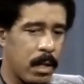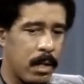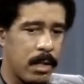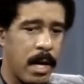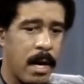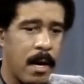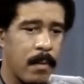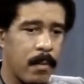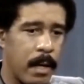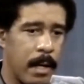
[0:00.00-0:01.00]
get a
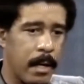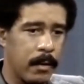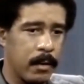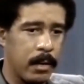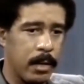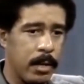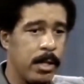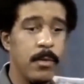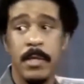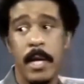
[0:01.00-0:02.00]
job, uh,
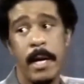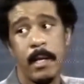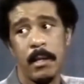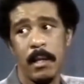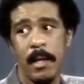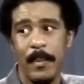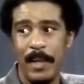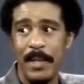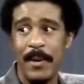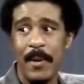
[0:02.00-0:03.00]
you use that.
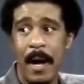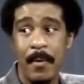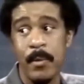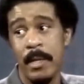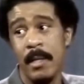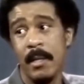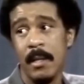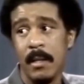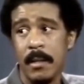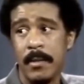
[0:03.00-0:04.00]
I mean, you know, I would.
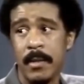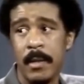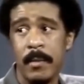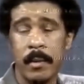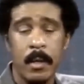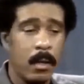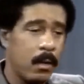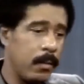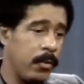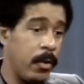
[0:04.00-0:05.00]
Absolutely. Say,
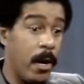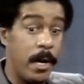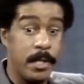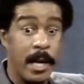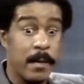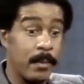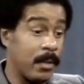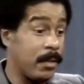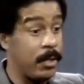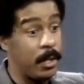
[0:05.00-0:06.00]
I'm sorry, Jack,
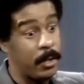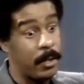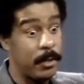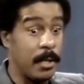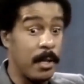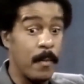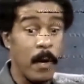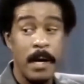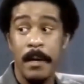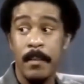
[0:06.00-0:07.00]
but shit, they say
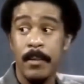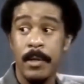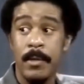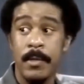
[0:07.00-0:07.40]
I'm white, I'm going to